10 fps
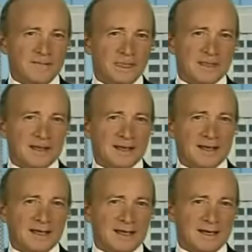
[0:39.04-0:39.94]
and,
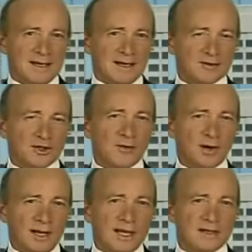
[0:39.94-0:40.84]
and uh, I'll show
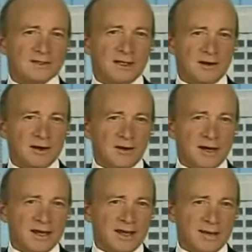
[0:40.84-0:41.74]
you what a lousy
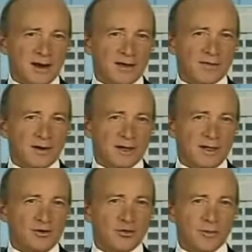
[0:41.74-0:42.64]
lawyer I am. I
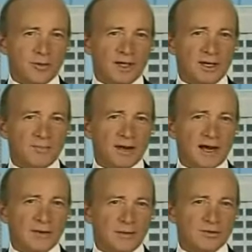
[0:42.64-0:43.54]
thought enumerated
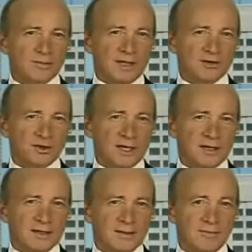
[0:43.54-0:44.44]
powers meant you
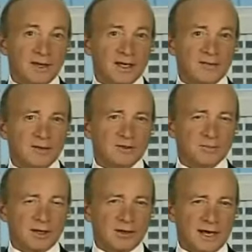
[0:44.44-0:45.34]
had to, they had to be
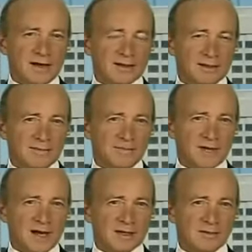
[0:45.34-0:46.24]
spelled out in the
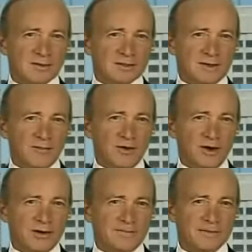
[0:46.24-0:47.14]
document
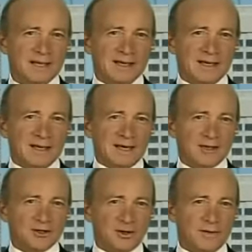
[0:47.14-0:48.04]
somewhere, and
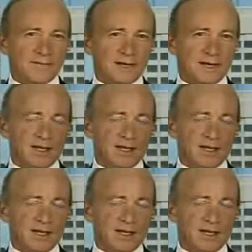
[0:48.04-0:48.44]
I sure didn't